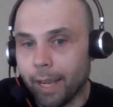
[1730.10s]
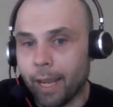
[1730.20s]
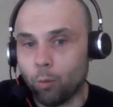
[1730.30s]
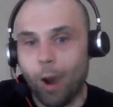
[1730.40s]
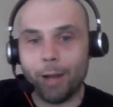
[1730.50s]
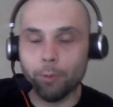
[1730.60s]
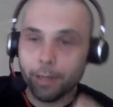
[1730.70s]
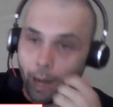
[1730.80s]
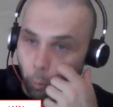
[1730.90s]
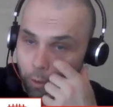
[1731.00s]
And why do
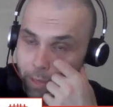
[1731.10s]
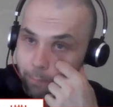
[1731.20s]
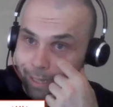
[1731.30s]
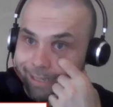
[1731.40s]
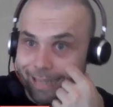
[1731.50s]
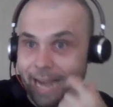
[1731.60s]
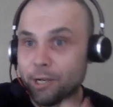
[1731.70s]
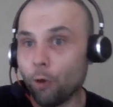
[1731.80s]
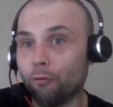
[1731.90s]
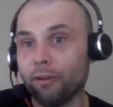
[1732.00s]
I not want them? Because they
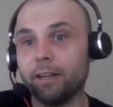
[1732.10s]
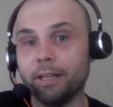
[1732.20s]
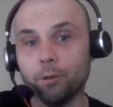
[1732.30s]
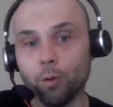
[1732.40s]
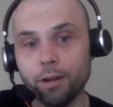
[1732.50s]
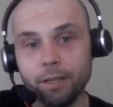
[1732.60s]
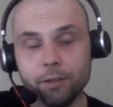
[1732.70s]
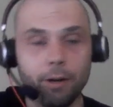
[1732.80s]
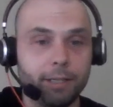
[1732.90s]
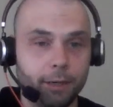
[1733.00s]
don't fit either one of
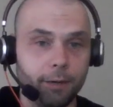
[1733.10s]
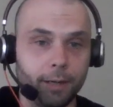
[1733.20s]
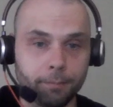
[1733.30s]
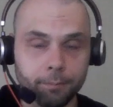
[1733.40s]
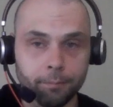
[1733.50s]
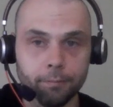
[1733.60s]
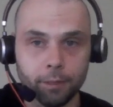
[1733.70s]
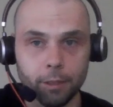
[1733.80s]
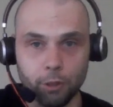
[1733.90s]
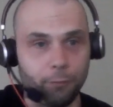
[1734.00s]
these criteria.
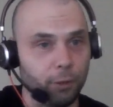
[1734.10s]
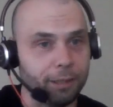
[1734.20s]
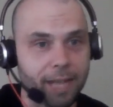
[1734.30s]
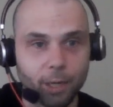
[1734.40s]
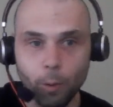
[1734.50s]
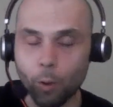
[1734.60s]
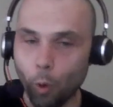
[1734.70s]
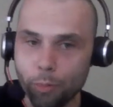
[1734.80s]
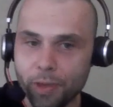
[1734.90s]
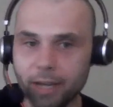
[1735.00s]
So if you're going to take away
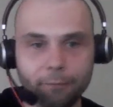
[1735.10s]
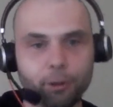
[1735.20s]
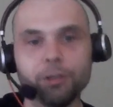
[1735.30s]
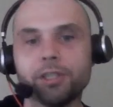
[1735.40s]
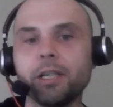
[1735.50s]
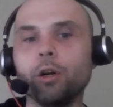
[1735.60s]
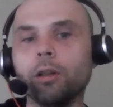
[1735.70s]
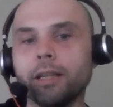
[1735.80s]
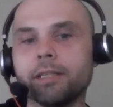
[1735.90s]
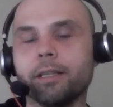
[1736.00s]
one thing, if you're
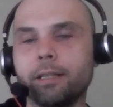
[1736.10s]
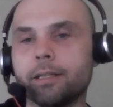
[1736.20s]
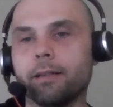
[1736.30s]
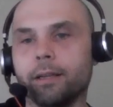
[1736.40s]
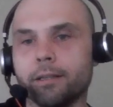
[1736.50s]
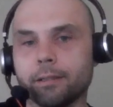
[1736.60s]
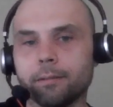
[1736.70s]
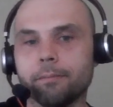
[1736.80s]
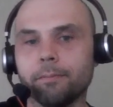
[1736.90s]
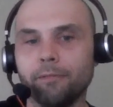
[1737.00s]
still listening to
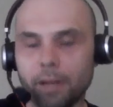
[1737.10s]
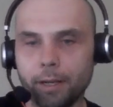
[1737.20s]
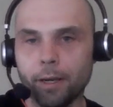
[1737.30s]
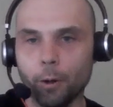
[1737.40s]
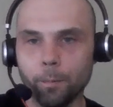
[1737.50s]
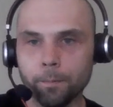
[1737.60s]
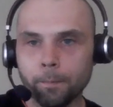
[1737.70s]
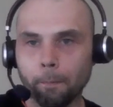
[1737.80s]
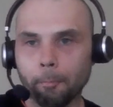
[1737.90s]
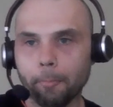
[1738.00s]
this video
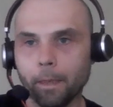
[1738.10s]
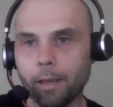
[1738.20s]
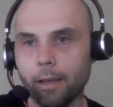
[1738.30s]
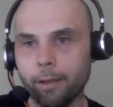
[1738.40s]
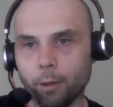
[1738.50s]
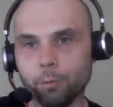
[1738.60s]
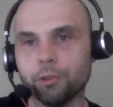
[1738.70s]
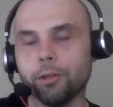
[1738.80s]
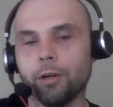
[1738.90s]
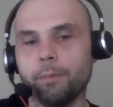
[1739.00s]
at
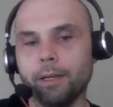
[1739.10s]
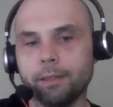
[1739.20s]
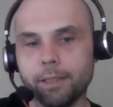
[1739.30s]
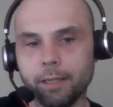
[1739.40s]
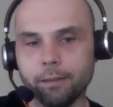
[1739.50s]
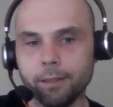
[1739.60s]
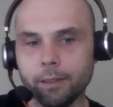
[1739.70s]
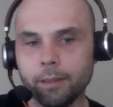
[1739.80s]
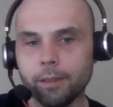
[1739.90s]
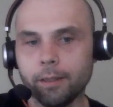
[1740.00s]
almost 30 minutes in,
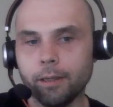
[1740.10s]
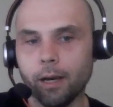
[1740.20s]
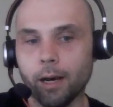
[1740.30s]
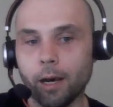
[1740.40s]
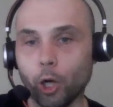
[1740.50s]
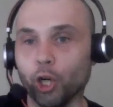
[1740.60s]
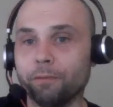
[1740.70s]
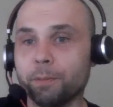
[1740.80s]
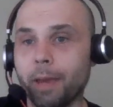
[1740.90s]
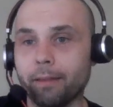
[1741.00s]

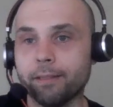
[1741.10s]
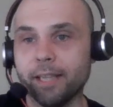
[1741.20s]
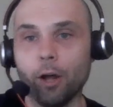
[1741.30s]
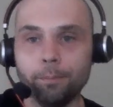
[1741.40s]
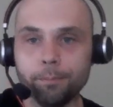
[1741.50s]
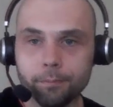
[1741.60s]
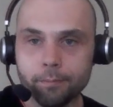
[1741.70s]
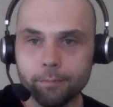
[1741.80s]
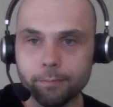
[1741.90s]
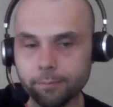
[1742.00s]
Irv Smith, sell.
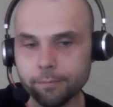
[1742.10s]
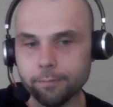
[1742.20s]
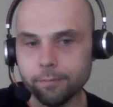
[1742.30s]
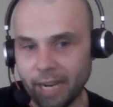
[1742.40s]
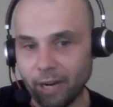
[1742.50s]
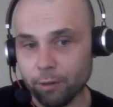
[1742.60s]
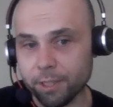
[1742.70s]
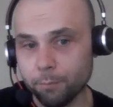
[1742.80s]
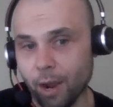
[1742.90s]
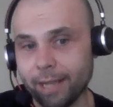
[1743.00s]

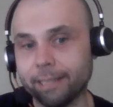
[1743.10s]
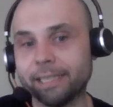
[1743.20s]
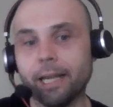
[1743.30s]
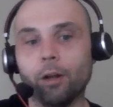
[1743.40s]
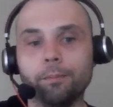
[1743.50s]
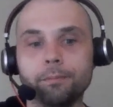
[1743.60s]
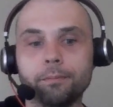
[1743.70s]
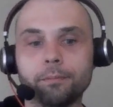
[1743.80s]
Harrison Bryant, sell.